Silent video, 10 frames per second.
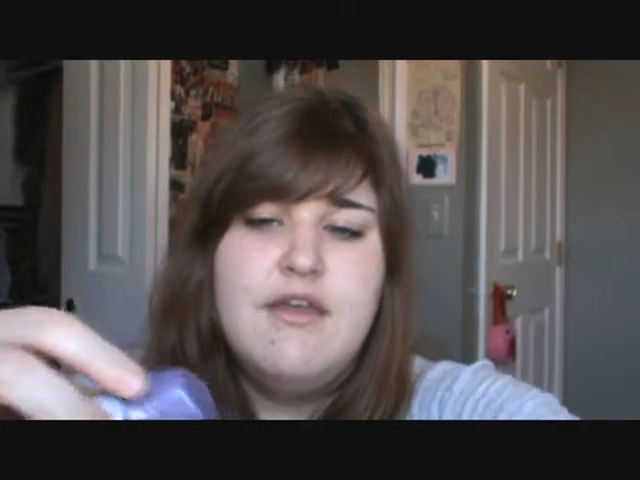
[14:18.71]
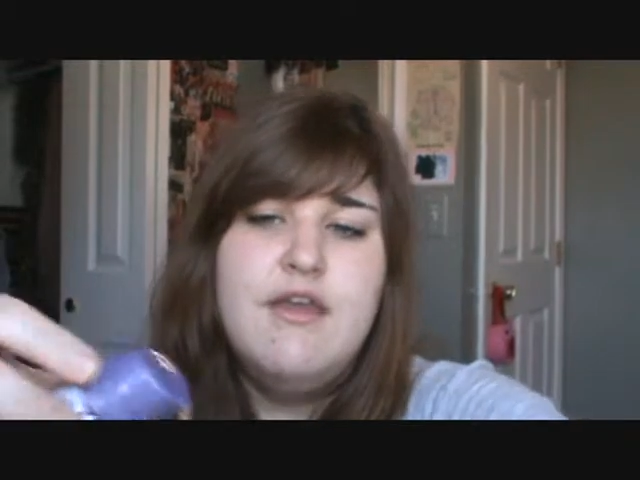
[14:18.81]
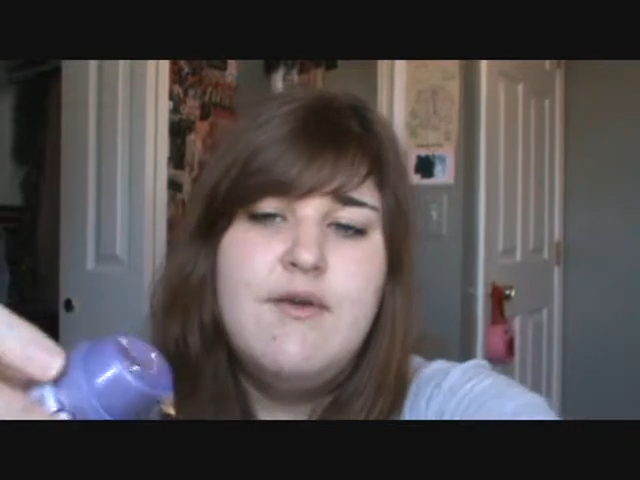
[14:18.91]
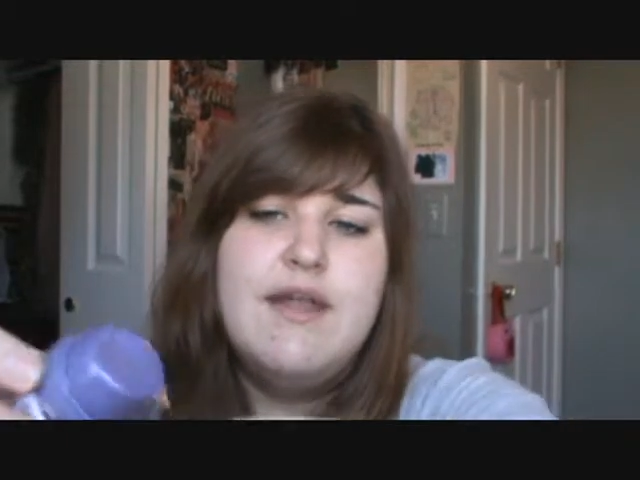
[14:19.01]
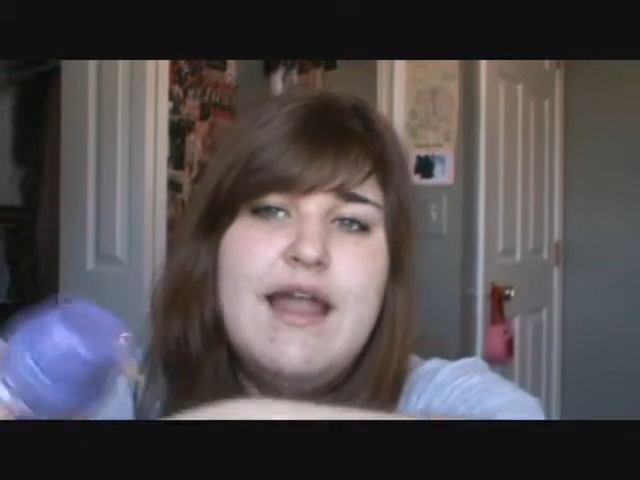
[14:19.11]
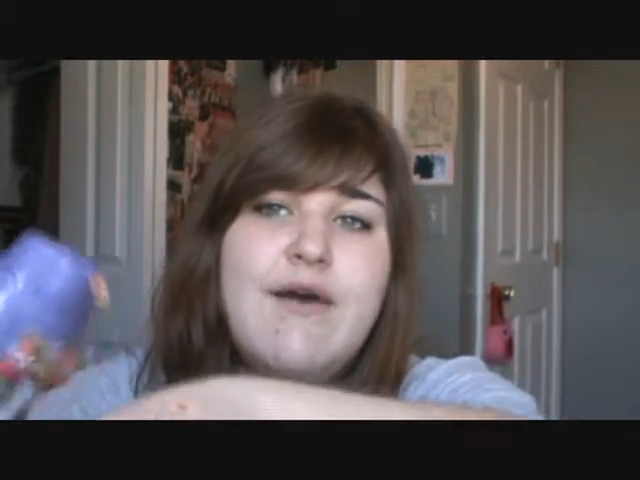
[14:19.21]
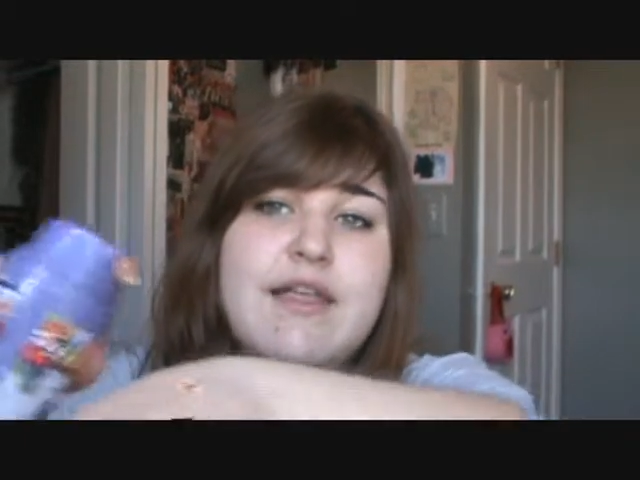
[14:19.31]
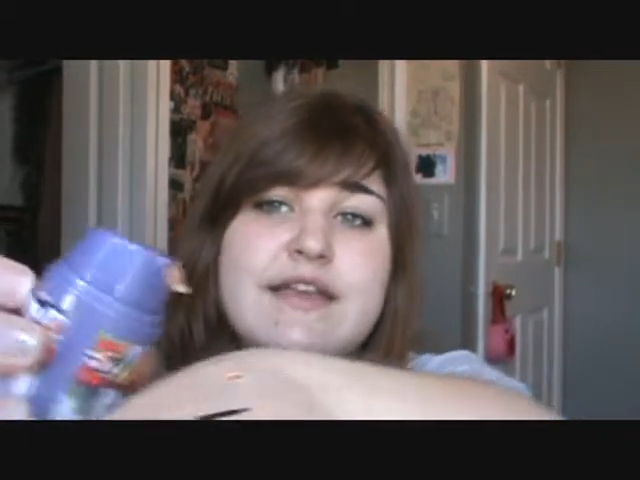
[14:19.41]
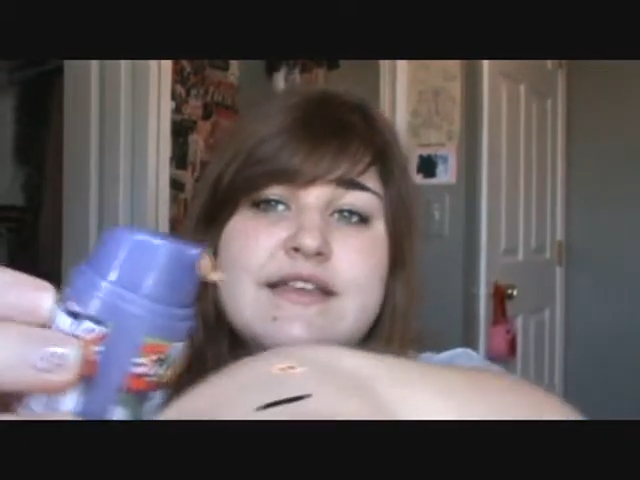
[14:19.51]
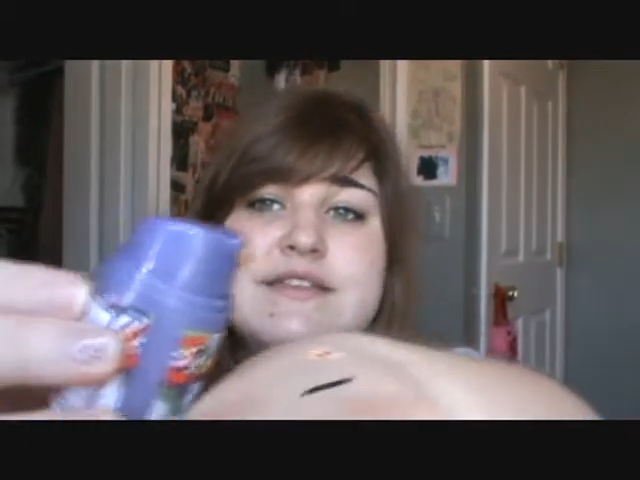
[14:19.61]
Ew, and now
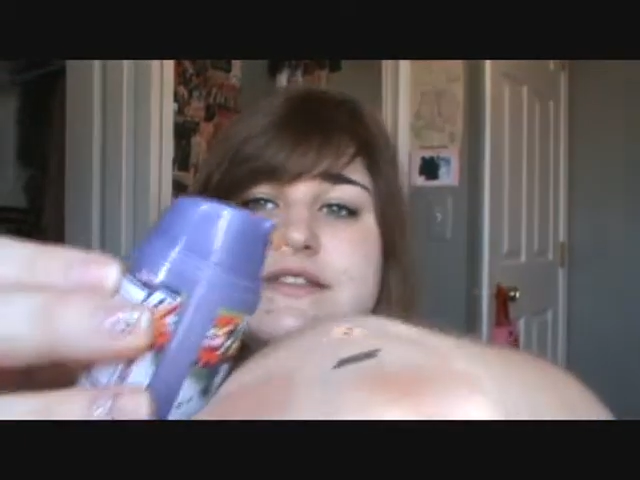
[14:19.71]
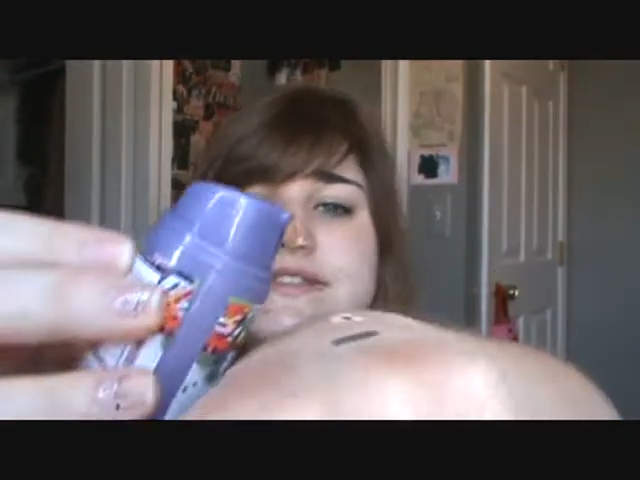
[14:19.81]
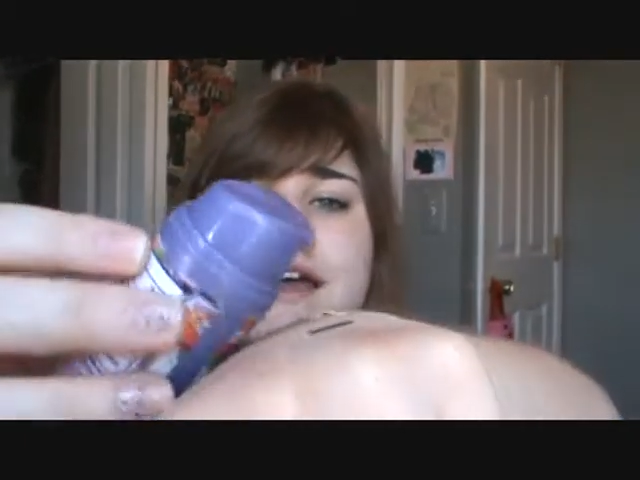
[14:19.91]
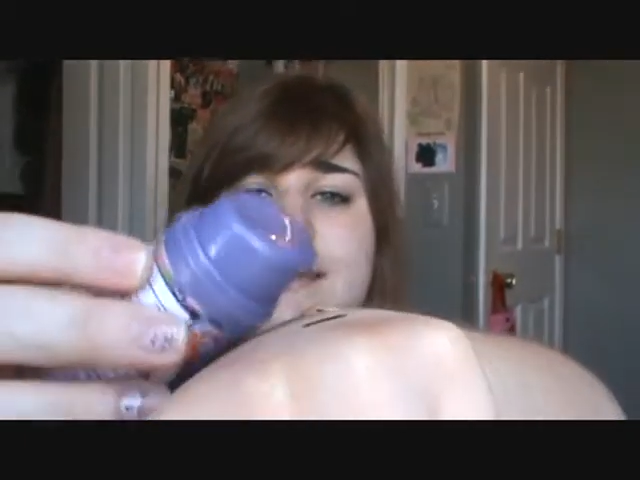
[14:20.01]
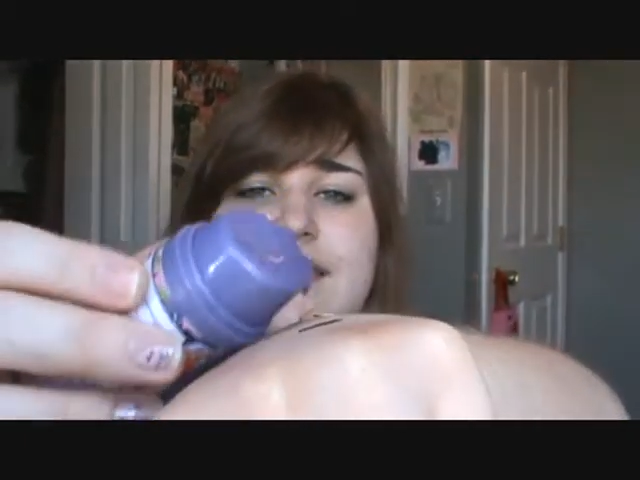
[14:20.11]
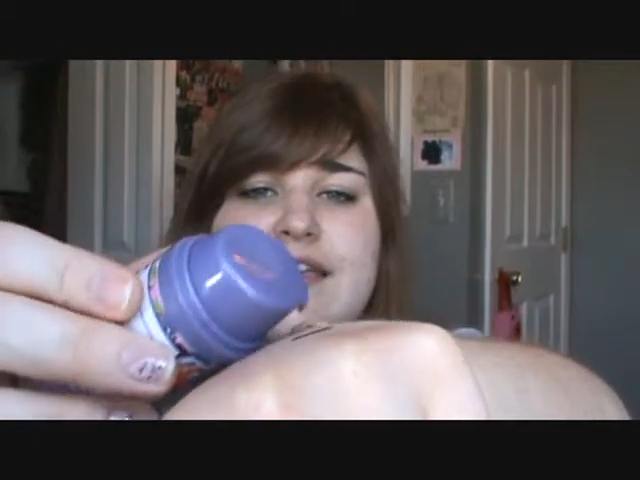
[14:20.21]
like it's stuck.